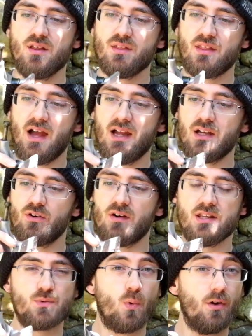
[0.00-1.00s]
The hanger
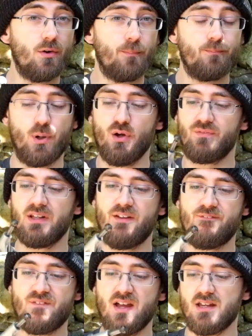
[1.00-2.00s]
ends, while not perfectly
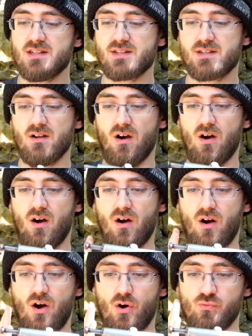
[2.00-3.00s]
faced,
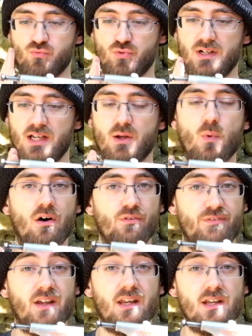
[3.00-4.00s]
are really well
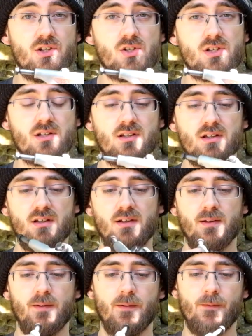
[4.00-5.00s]
finished.
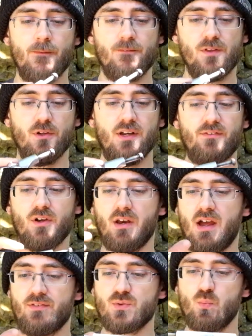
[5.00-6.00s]
You're never going
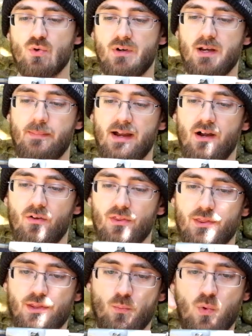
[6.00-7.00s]
to have to worry
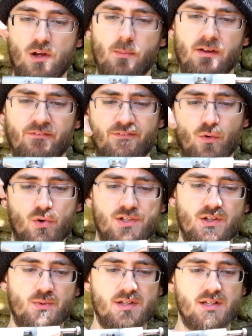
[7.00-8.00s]
about the wheel being
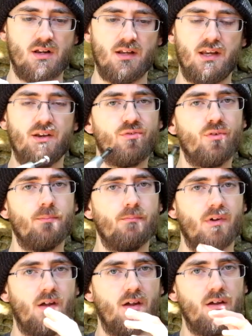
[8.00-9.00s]
forced into a slightly different
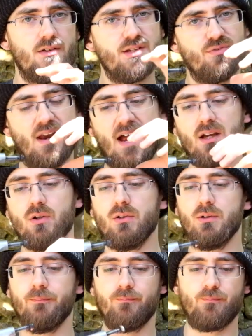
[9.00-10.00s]

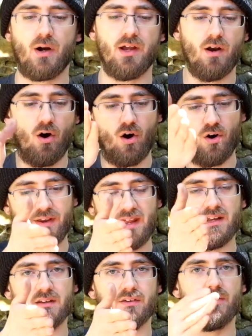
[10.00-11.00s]
angle by an odd
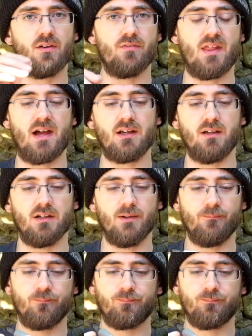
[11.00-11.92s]
end of the hanger.